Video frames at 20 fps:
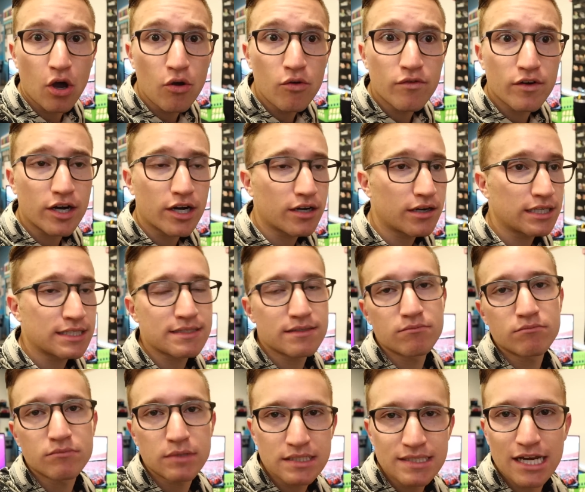over. It's
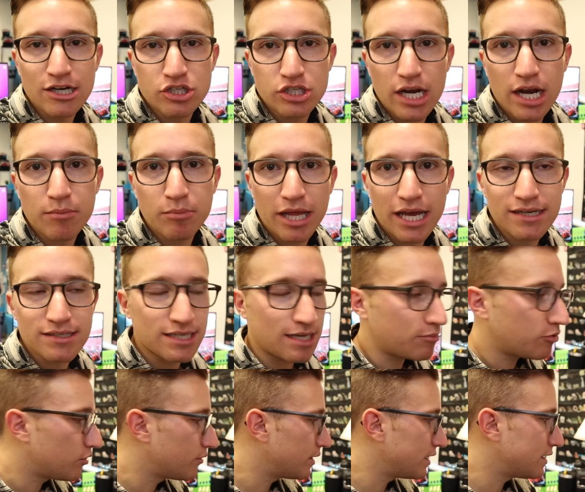actually not a black
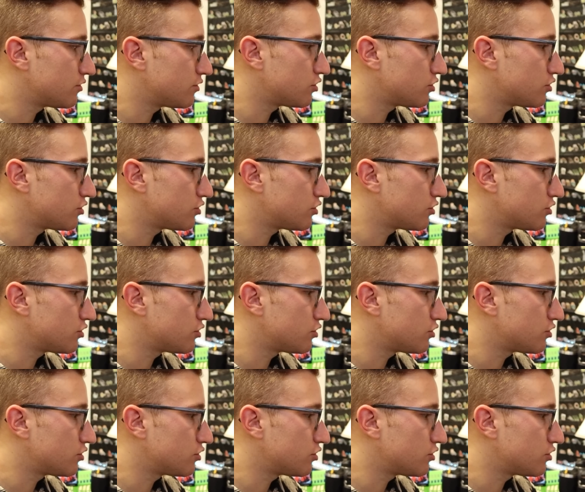table.